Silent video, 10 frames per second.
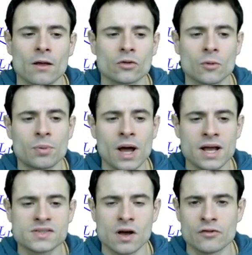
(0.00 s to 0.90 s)
The
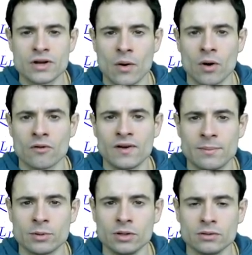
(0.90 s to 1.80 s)
price of an hour of
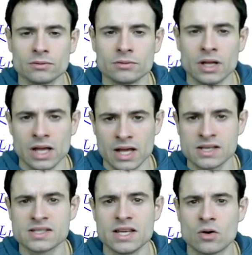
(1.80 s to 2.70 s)
labor
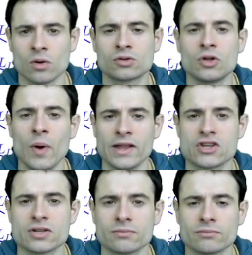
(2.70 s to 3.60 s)
is equal to the wage.